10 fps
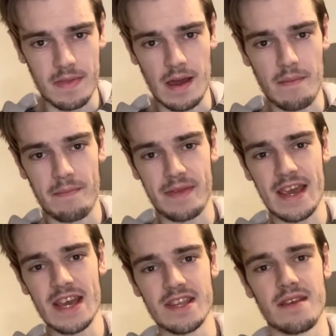Now
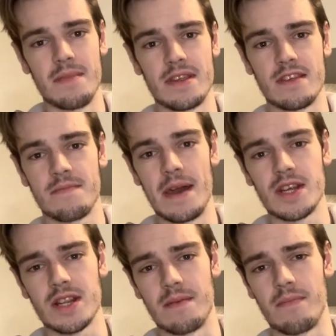potassium is
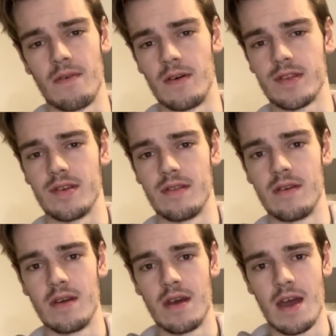especially important,
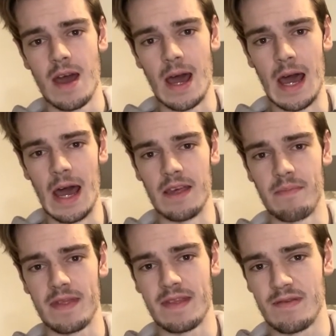as
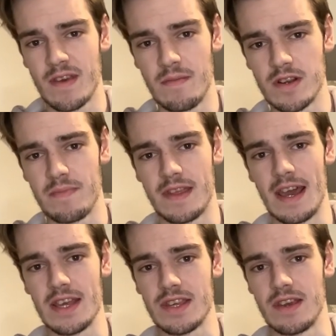too much
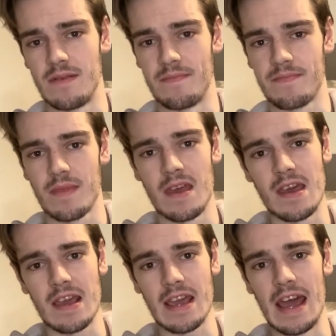potassium
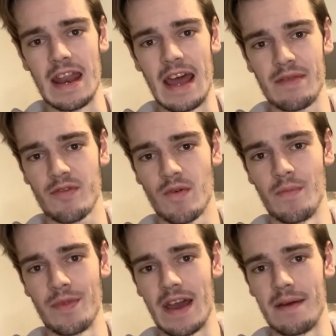can
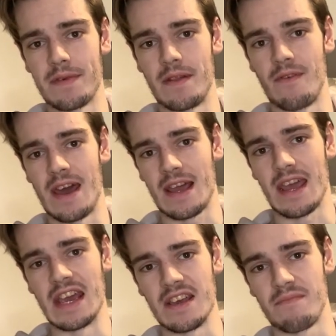sometimes in a rare
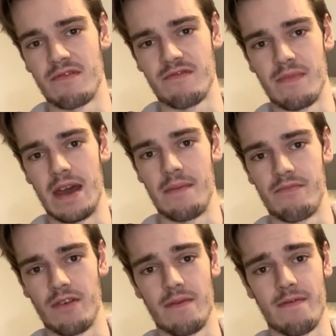case
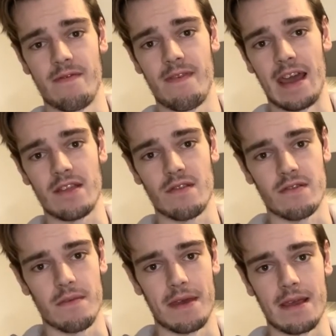prove fatal
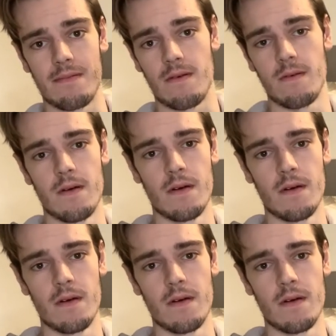to people.